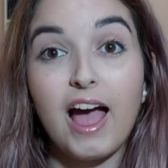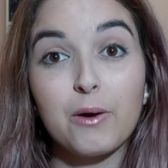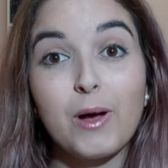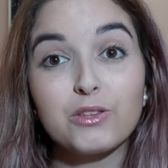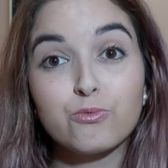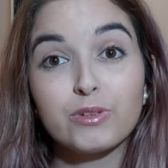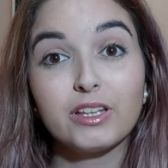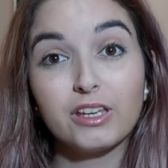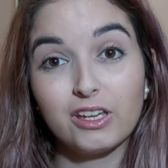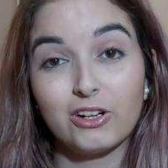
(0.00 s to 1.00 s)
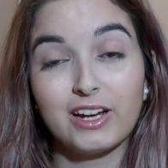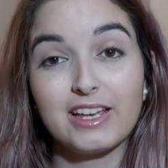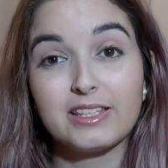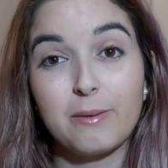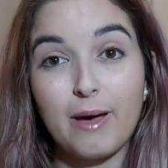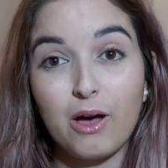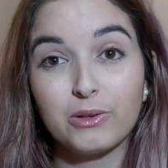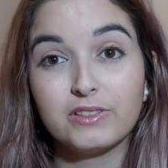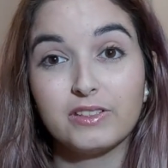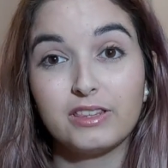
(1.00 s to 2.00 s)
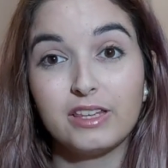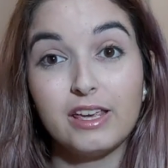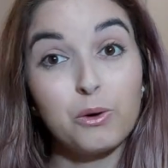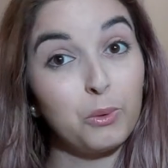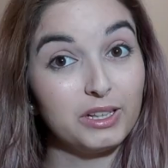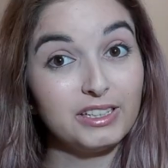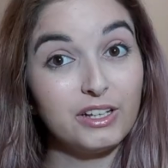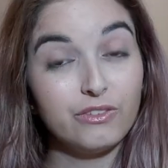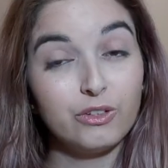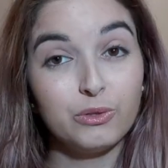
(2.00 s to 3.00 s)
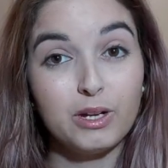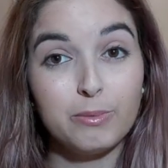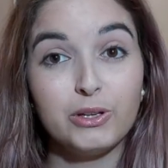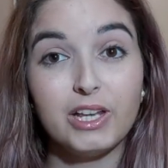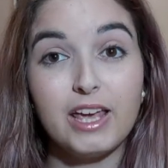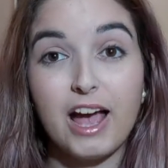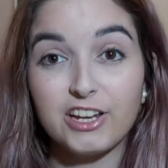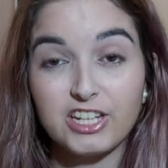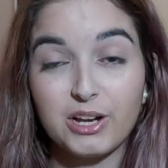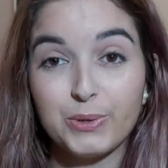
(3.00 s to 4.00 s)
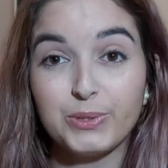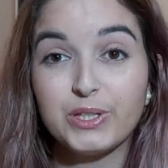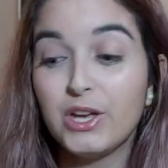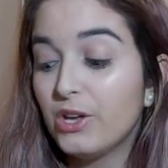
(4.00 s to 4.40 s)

I was really curious about the quality of Huda Beauty eyeshadows,